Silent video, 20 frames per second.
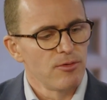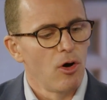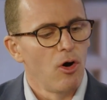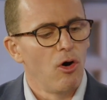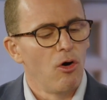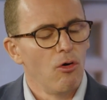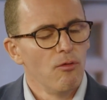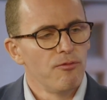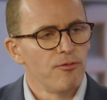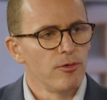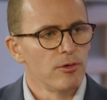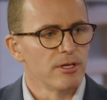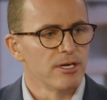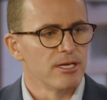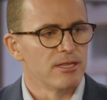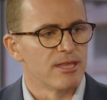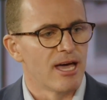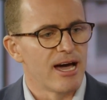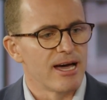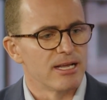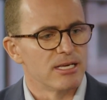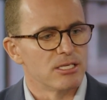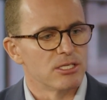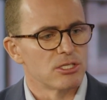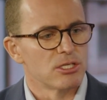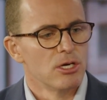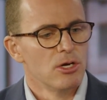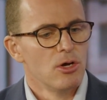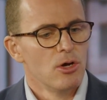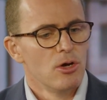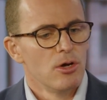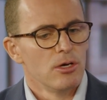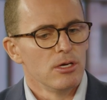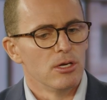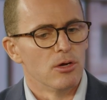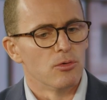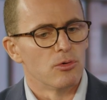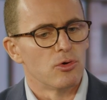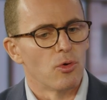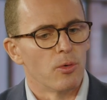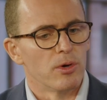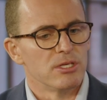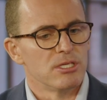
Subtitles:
Hopefully, that is going